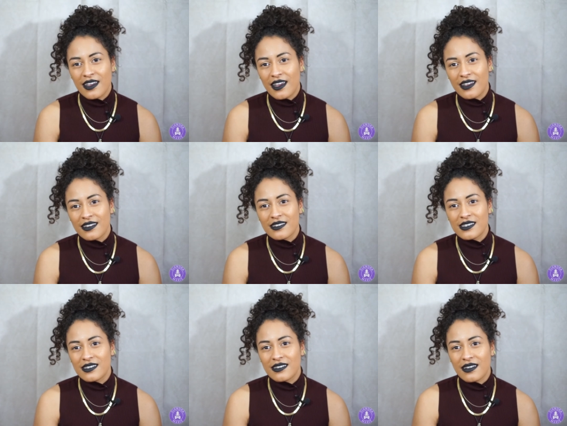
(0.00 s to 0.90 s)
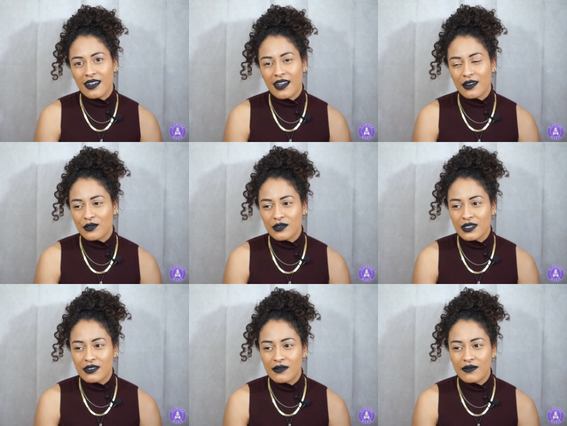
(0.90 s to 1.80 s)
And I don't
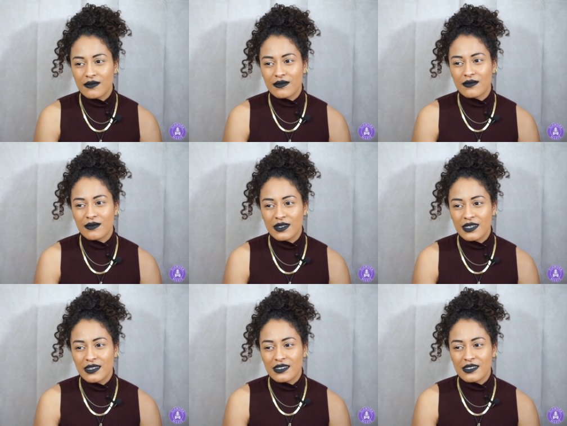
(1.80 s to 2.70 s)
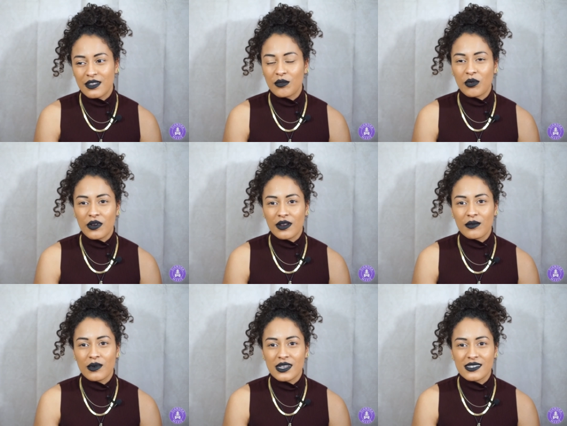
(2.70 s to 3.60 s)
really see the point
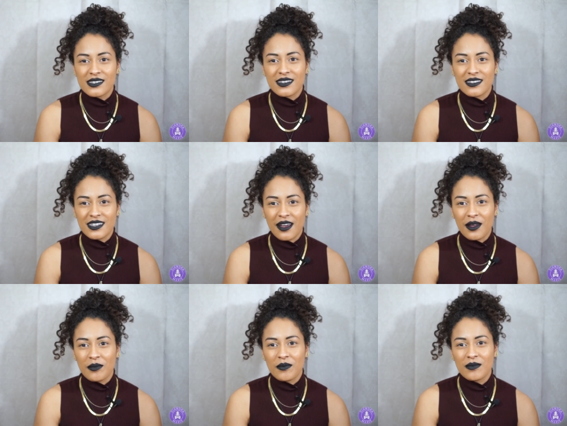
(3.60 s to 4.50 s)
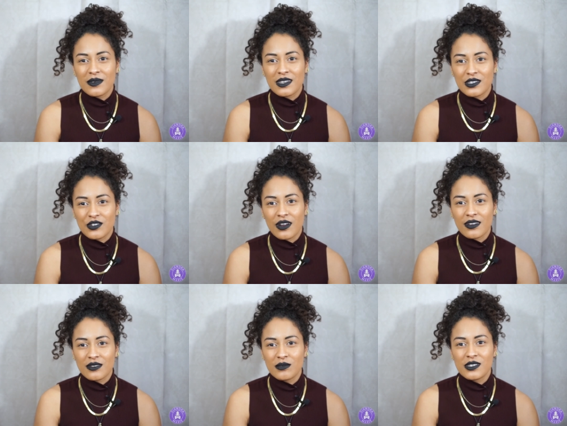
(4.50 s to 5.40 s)
in wasting the time in
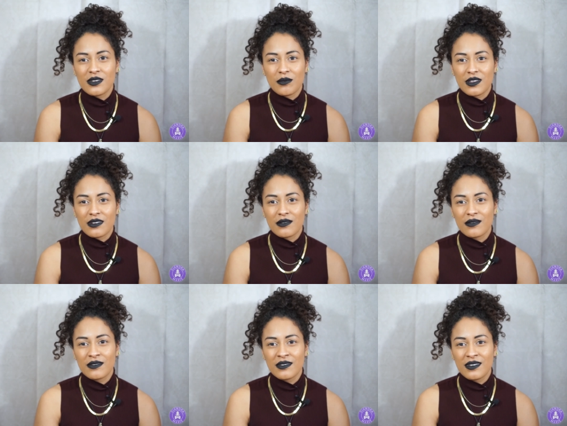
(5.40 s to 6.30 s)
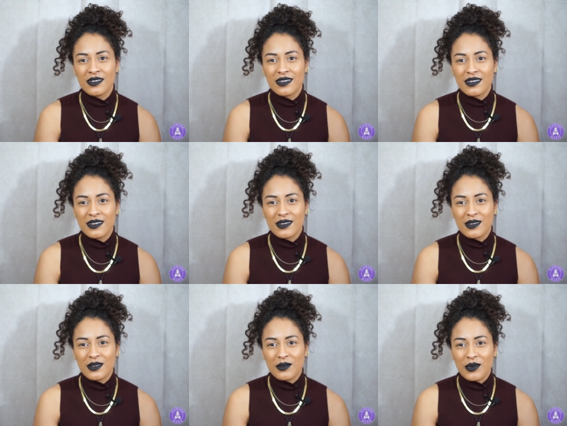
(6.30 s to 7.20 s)
trying to be something
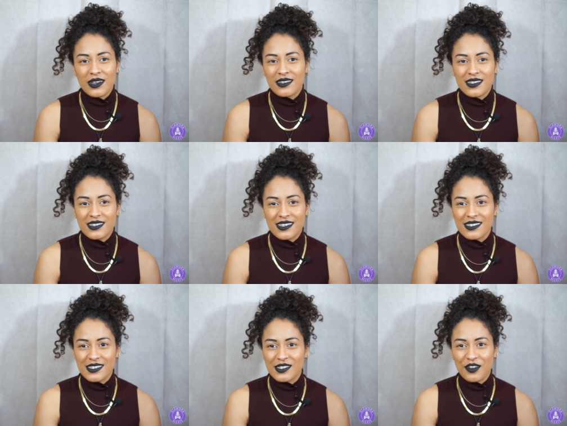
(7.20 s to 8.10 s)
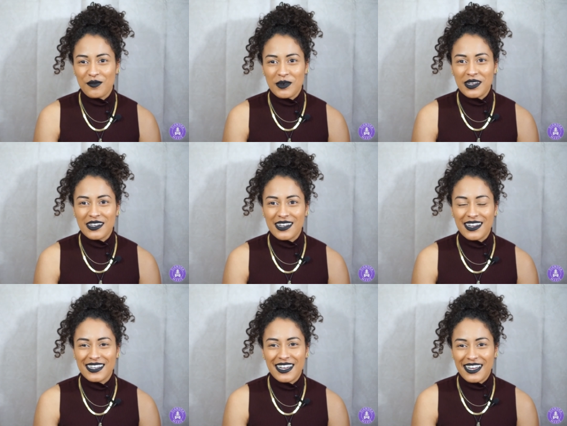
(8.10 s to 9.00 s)
when it doesn't serve me, and
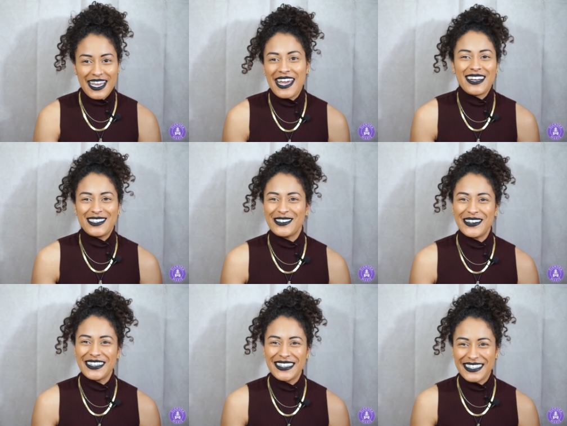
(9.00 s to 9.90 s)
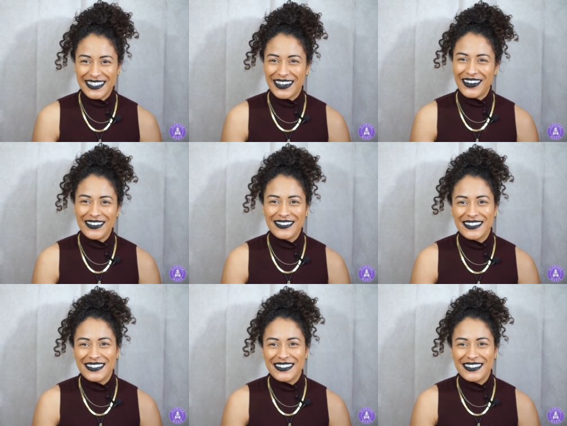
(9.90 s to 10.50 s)
I can't do it, you know?